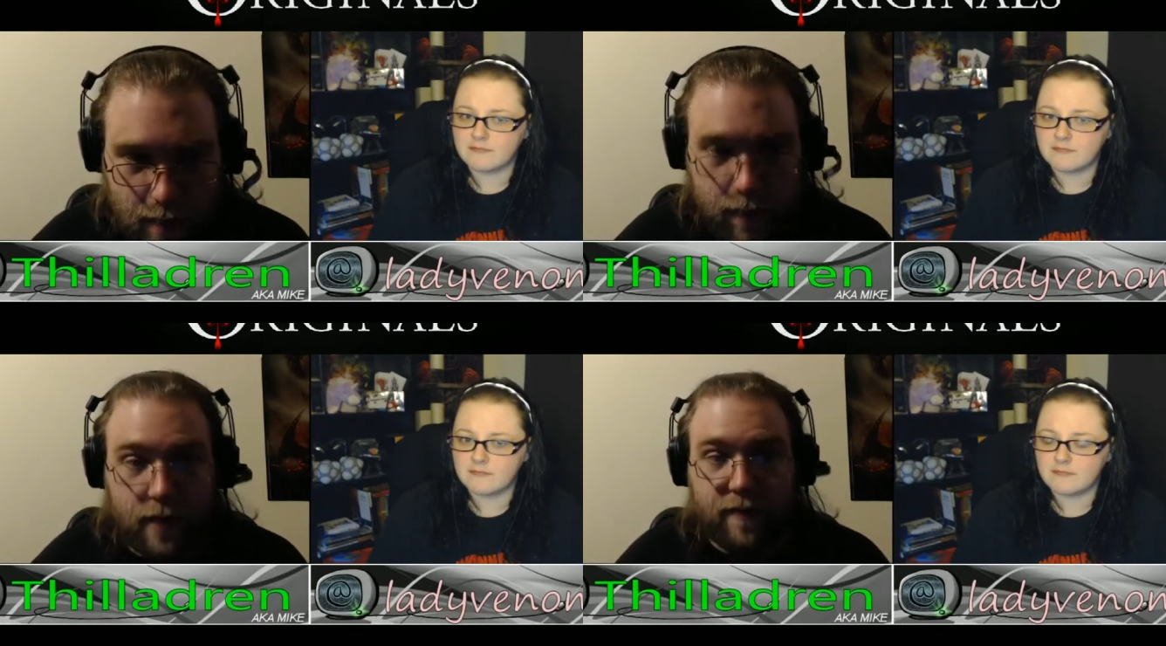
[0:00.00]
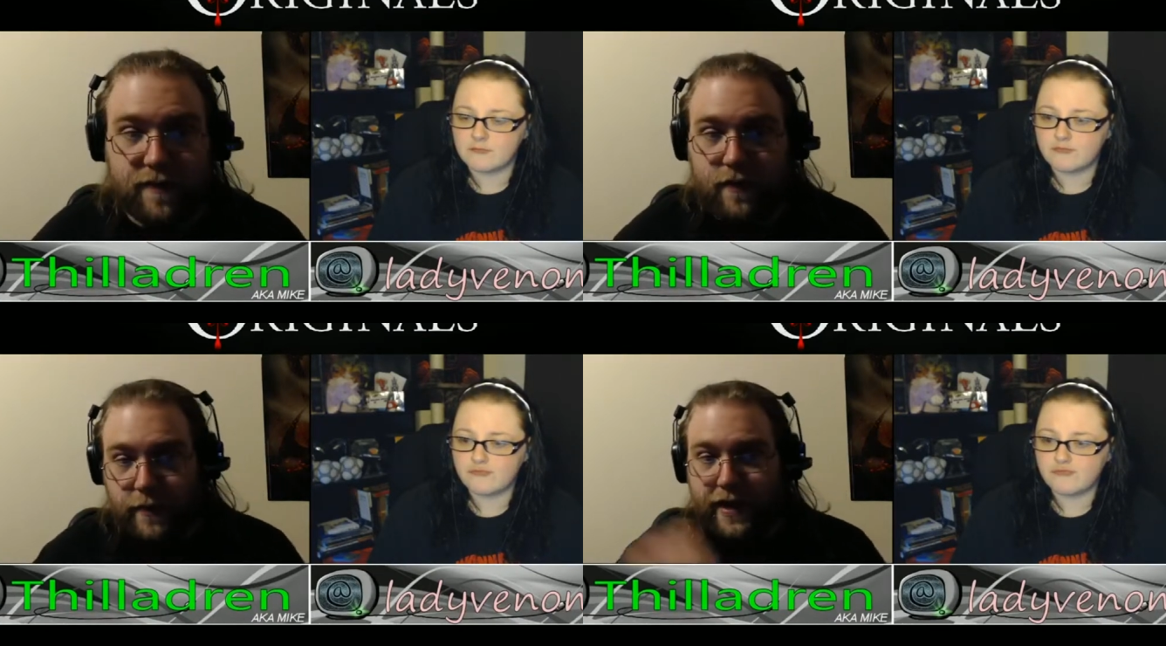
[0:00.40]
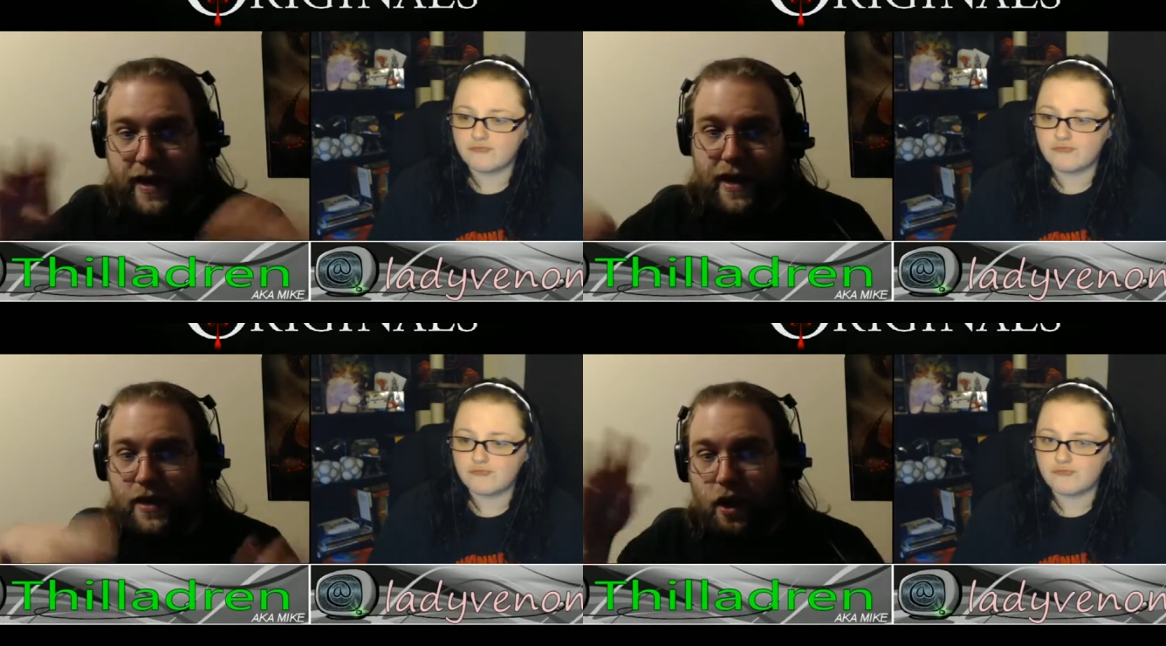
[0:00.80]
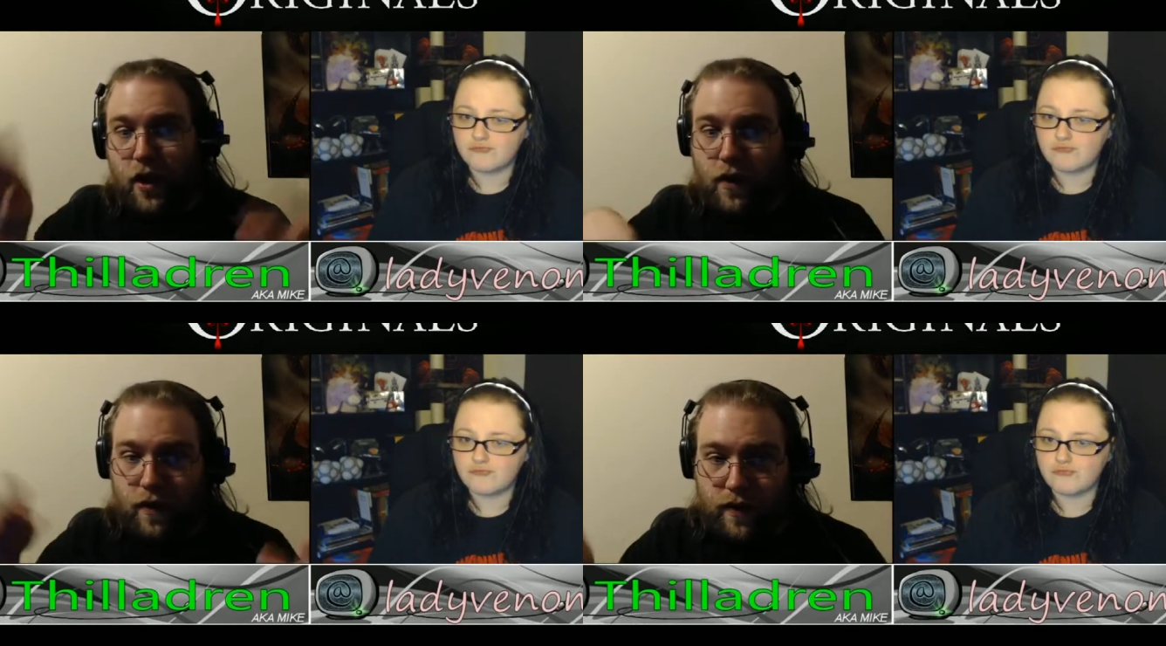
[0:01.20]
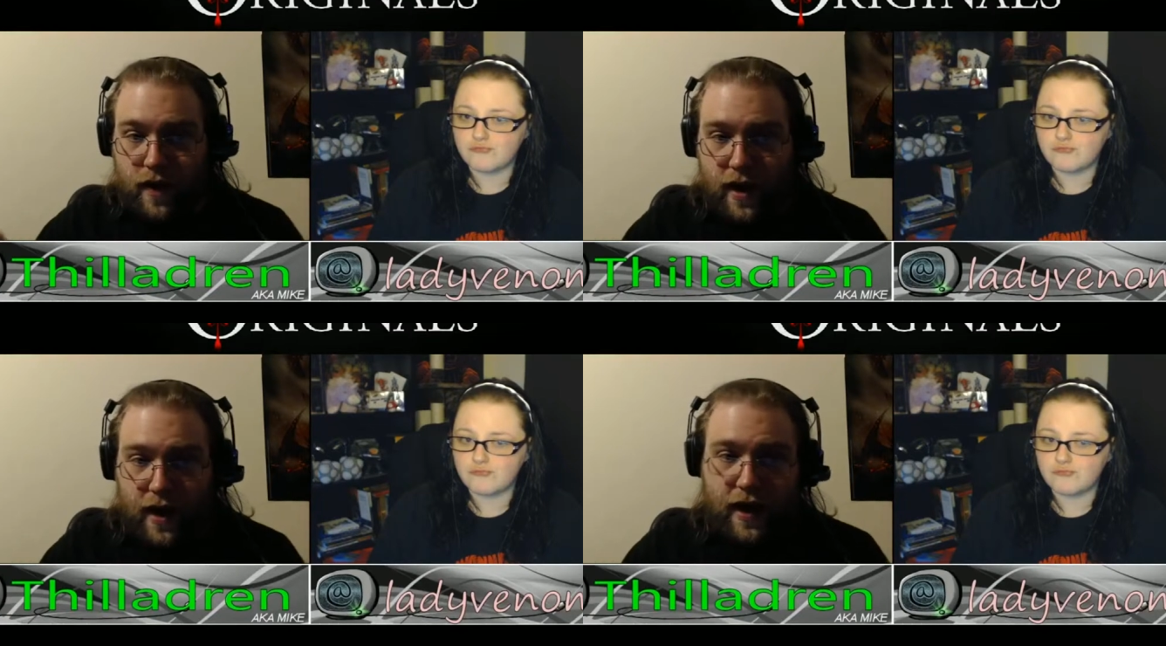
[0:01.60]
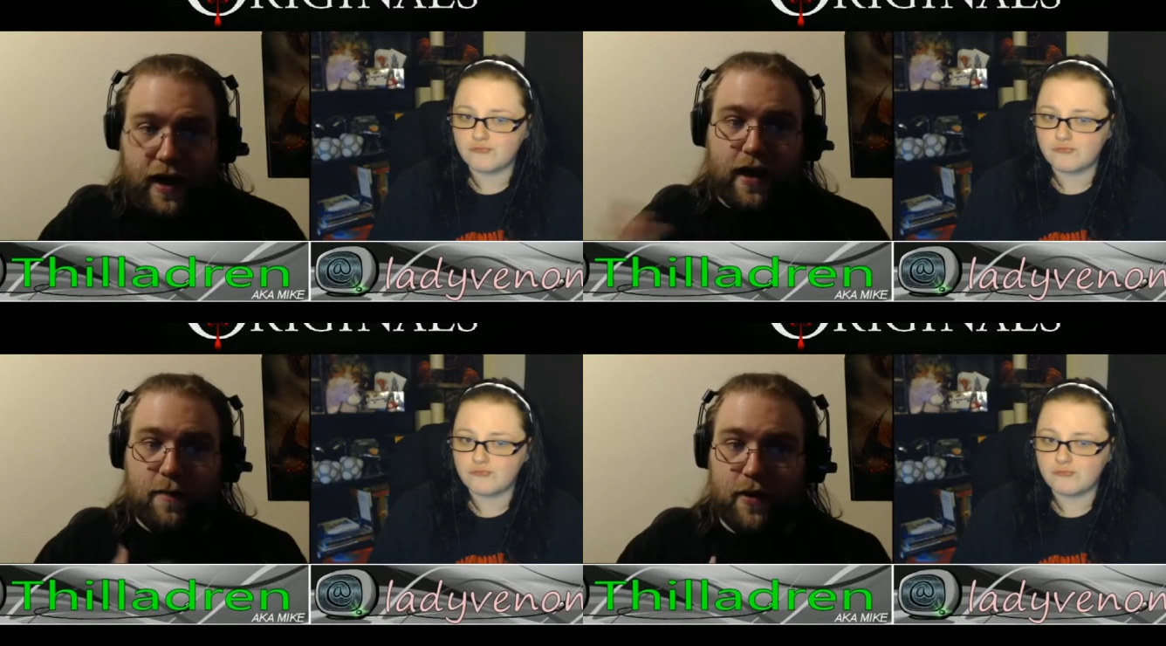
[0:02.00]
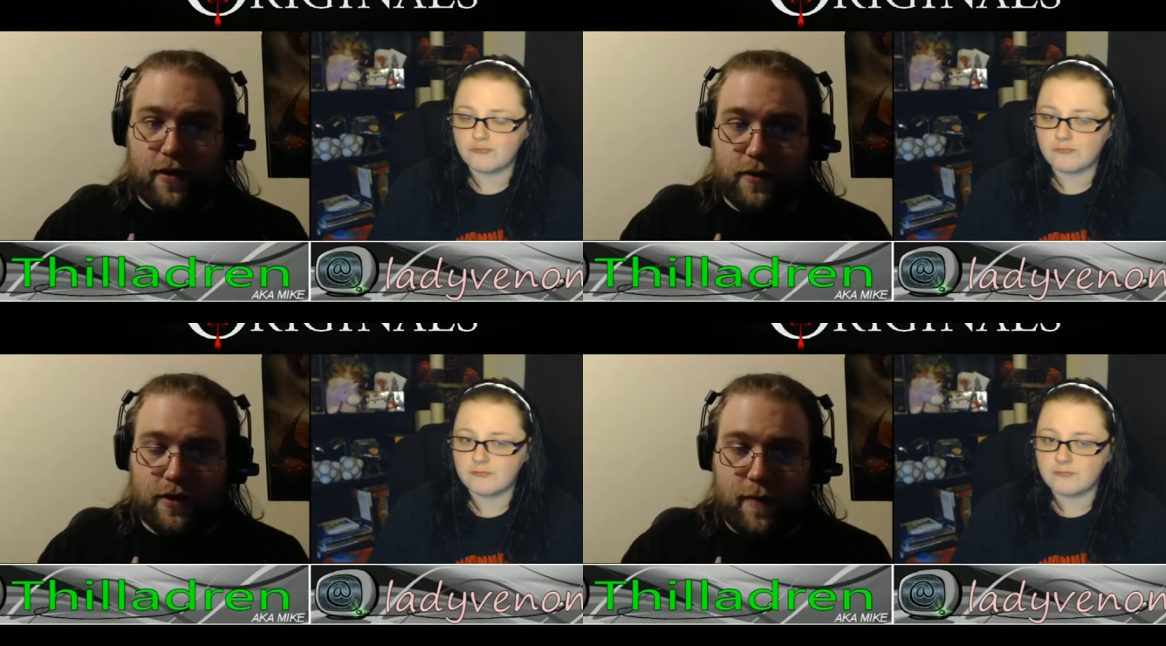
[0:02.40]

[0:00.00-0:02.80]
Speaker 1: But before we get into all that, I am your host,